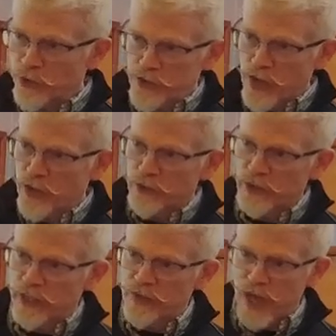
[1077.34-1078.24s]
he's not
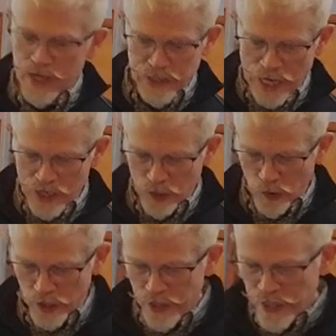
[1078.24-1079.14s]
only in that
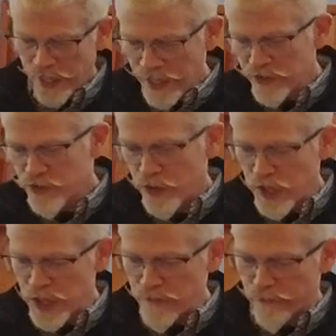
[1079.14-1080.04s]
category, he's
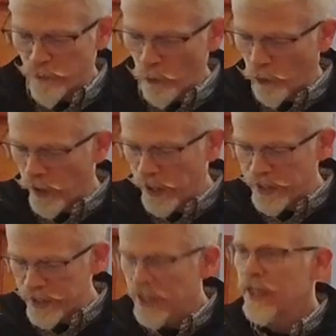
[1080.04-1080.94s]

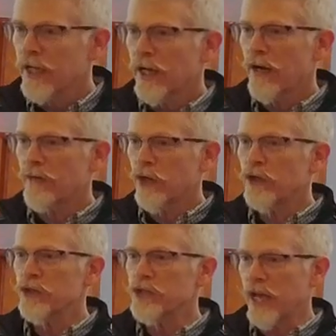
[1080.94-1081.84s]
devoid of
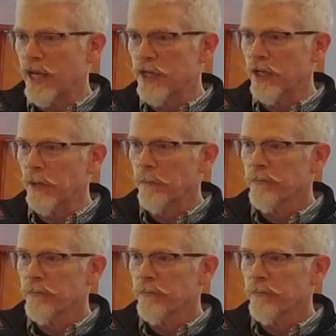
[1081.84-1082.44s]
understanding.